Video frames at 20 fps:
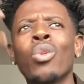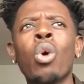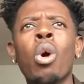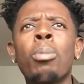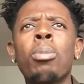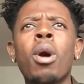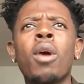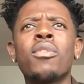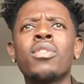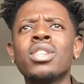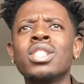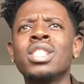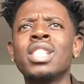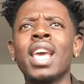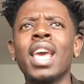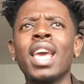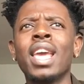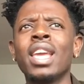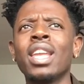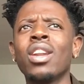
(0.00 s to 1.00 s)
up off of
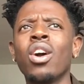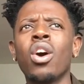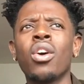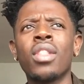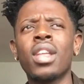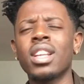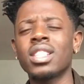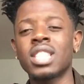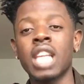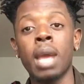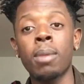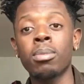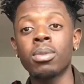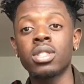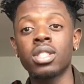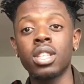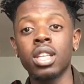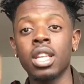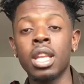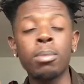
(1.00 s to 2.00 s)
Jay and all that type of
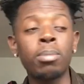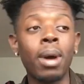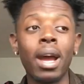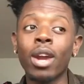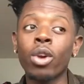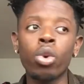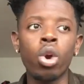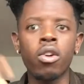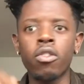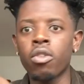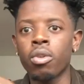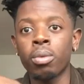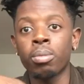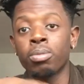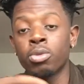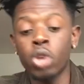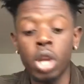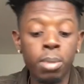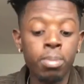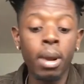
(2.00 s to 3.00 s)
shit. Drake probably
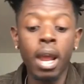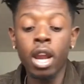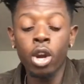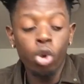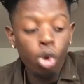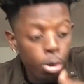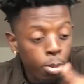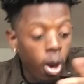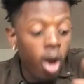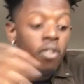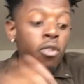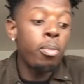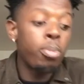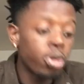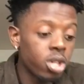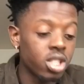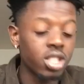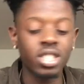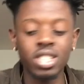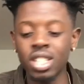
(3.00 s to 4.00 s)
grew up off of
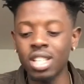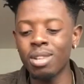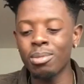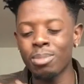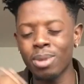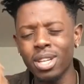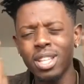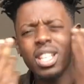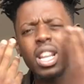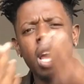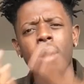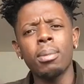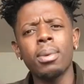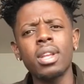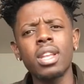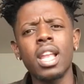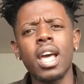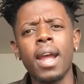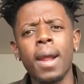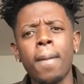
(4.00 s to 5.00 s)
Pusha T, but you know what I
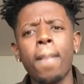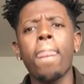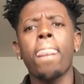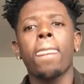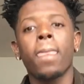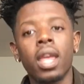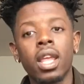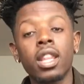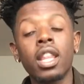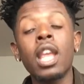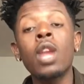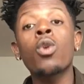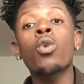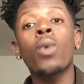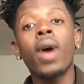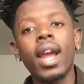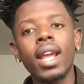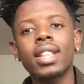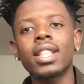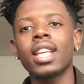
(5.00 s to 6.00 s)
mean? Like they
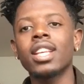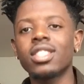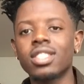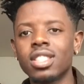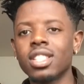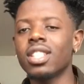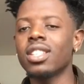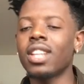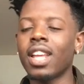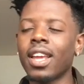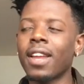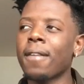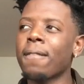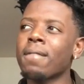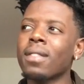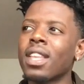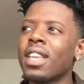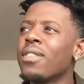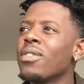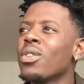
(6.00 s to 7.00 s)
write they shit. Like
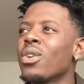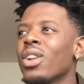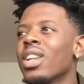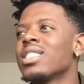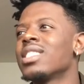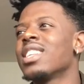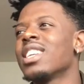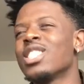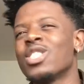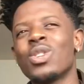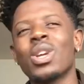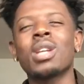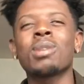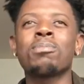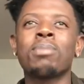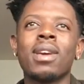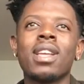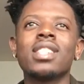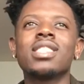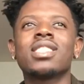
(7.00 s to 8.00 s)
even though they say
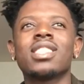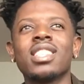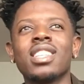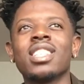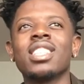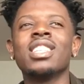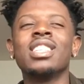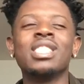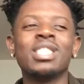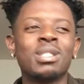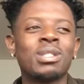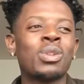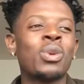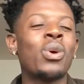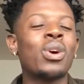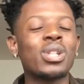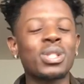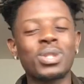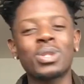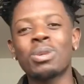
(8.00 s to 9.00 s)
Drake pen skill is
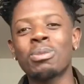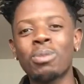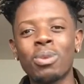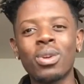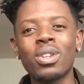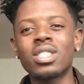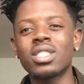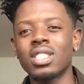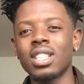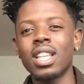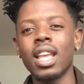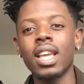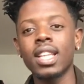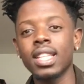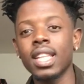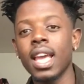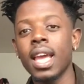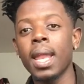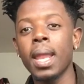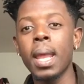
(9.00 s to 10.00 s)
questionable and shit
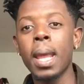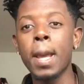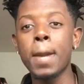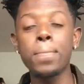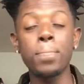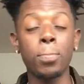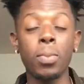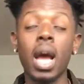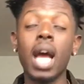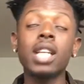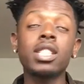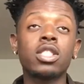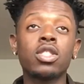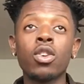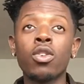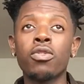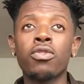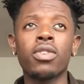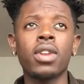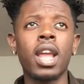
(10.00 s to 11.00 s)
like that, I
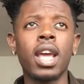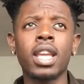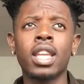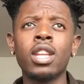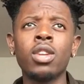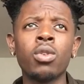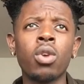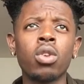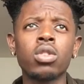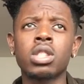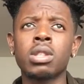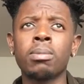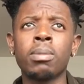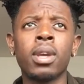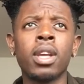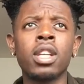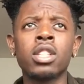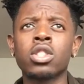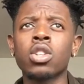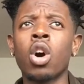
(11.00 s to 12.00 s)
still feel like he wrote some
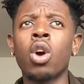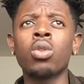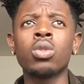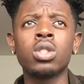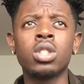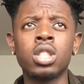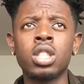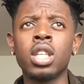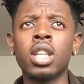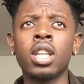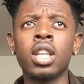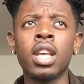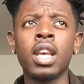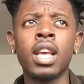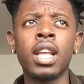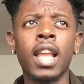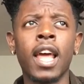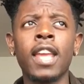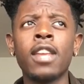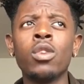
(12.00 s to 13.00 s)
of his own shit.
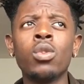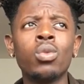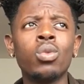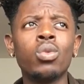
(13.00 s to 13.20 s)
Like